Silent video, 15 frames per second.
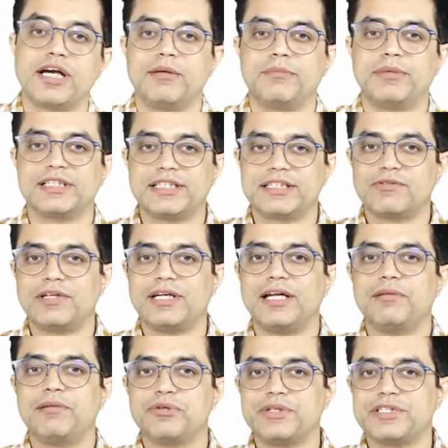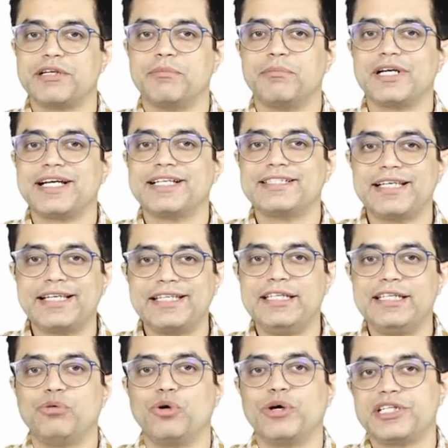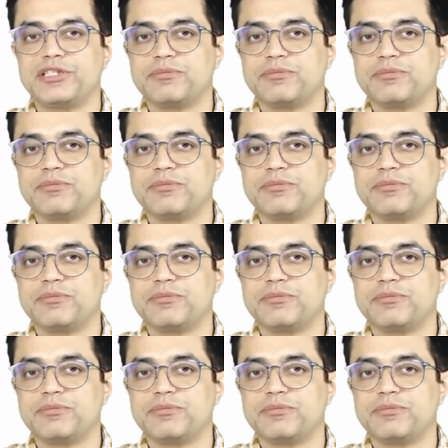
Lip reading: but this will help you in summarizing key points